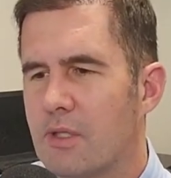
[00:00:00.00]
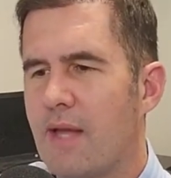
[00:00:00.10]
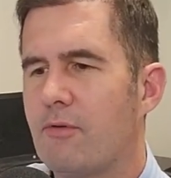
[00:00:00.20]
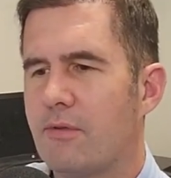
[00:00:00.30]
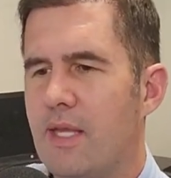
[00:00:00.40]

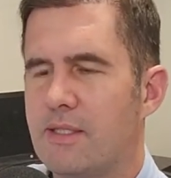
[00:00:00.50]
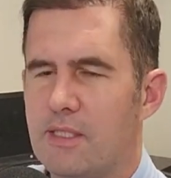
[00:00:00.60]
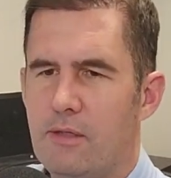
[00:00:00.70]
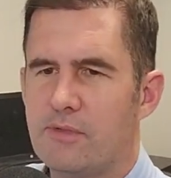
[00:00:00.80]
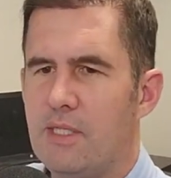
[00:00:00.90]
clever things
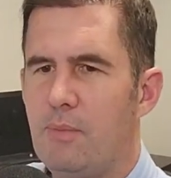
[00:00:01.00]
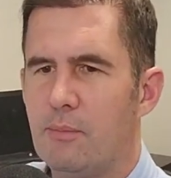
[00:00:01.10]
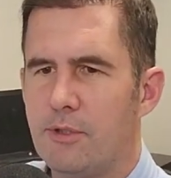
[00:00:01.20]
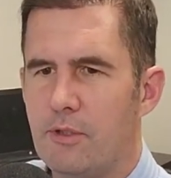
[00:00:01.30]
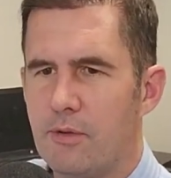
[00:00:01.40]
that you've seen
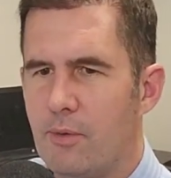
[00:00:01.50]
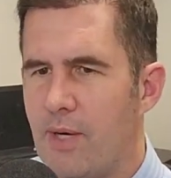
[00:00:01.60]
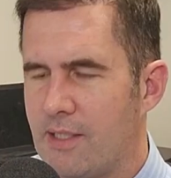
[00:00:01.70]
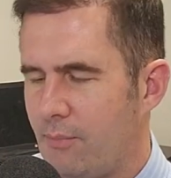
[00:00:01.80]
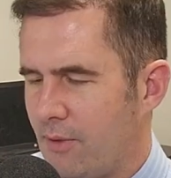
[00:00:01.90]
people do that we
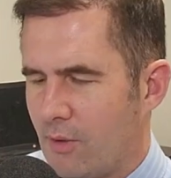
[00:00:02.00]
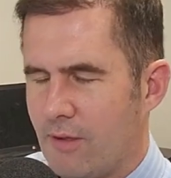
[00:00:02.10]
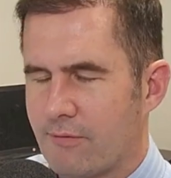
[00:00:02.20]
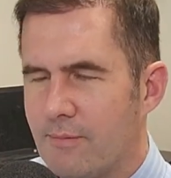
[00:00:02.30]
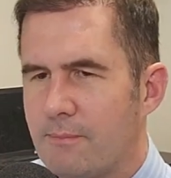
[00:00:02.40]
might not be
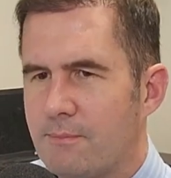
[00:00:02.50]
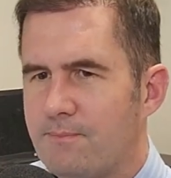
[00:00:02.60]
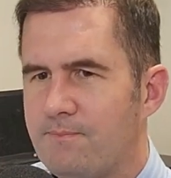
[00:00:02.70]
aware of?